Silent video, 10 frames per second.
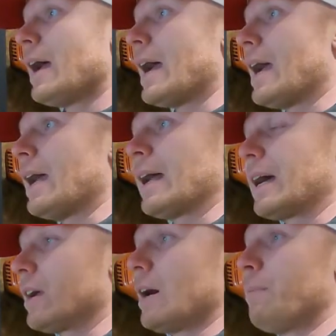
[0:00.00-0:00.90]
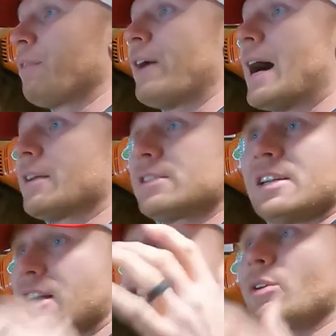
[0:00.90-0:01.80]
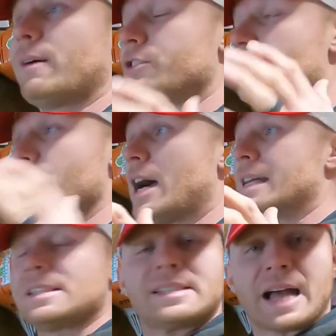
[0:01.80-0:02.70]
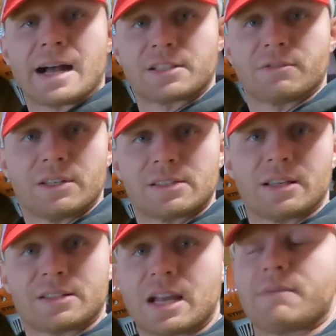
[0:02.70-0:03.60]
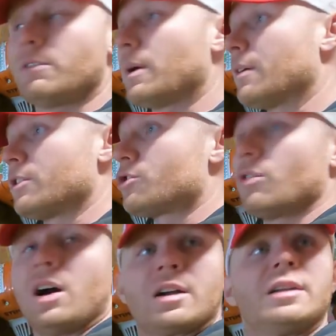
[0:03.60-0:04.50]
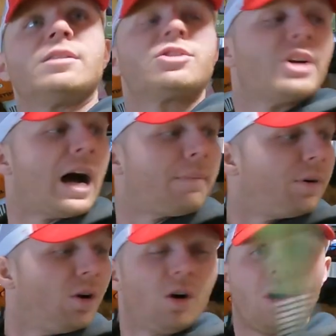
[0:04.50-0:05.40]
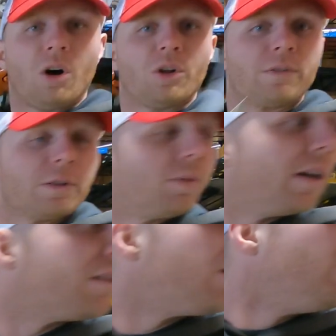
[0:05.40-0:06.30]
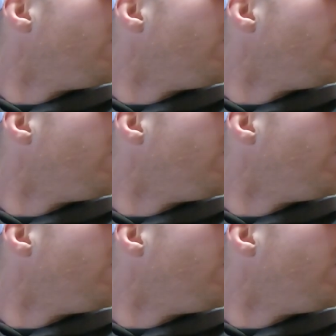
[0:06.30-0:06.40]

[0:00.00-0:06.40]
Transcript: And I got a couple $1,000, and I still have giant stacks of these things everywhere. In the truck, in the shop, all over the place.